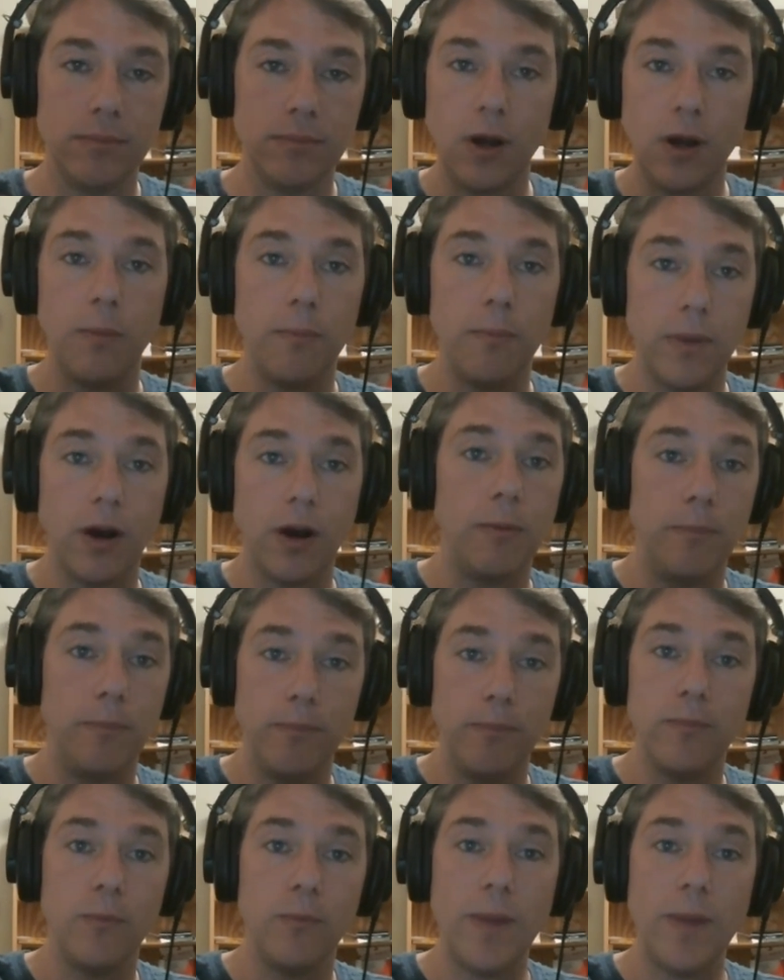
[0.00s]

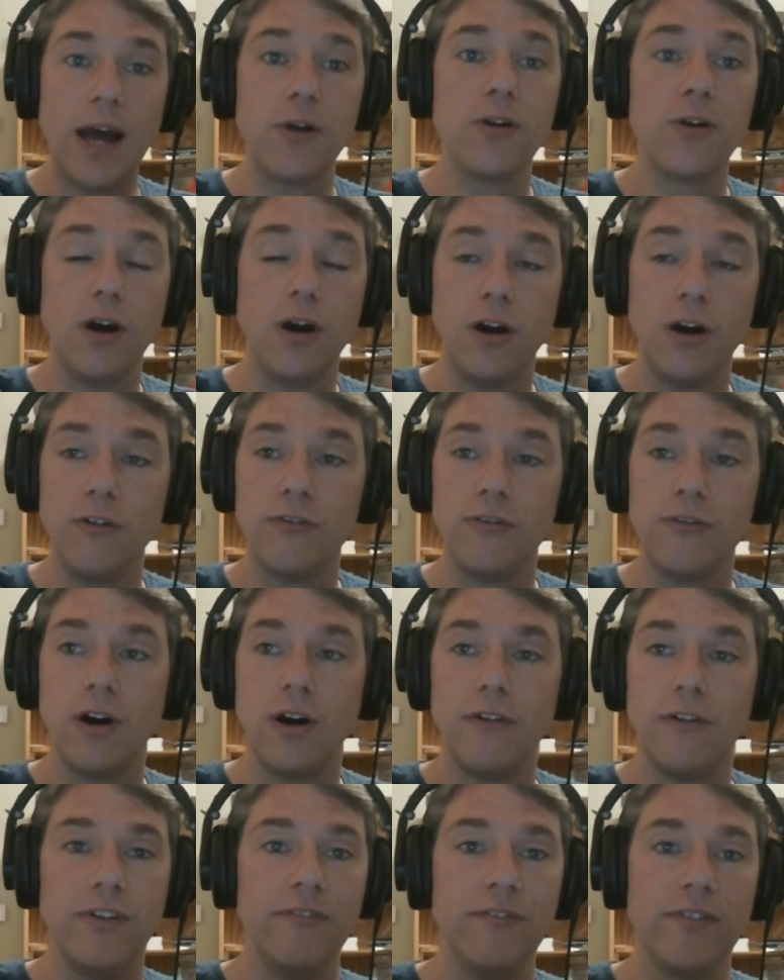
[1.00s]
amount
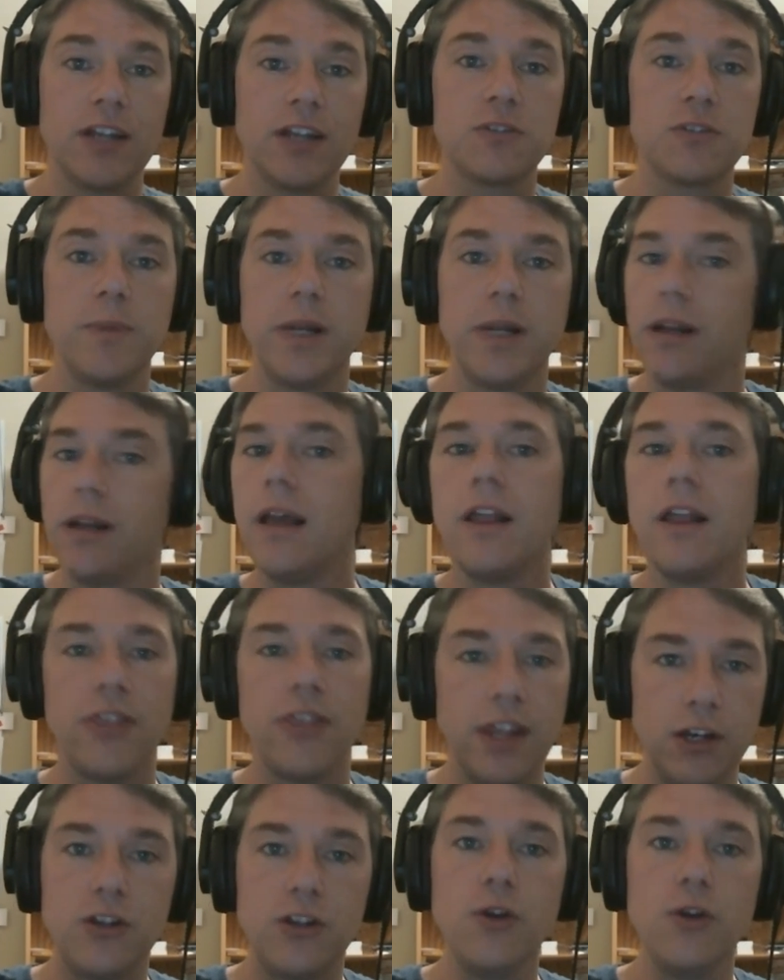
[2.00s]
of investment,
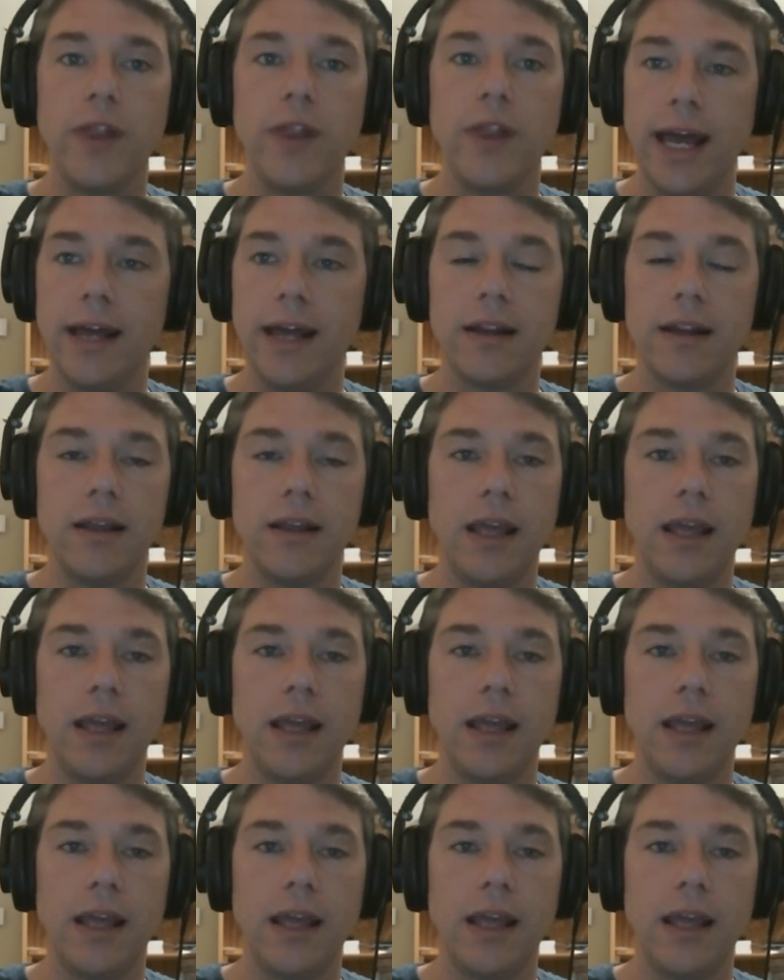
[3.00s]
then do that.